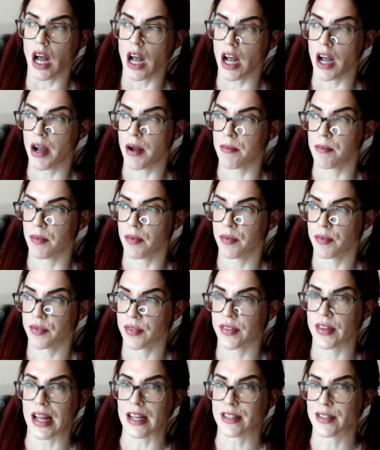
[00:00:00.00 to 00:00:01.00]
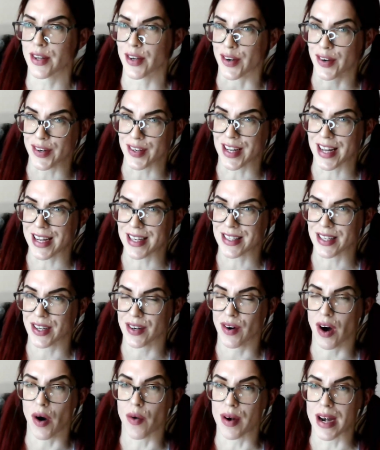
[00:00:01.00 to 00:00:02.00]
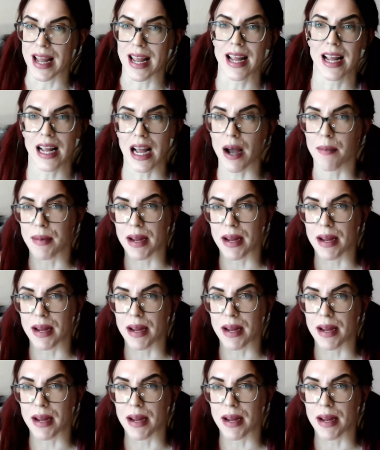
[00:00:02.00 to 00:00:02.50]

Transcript: Um, that's not good keto only.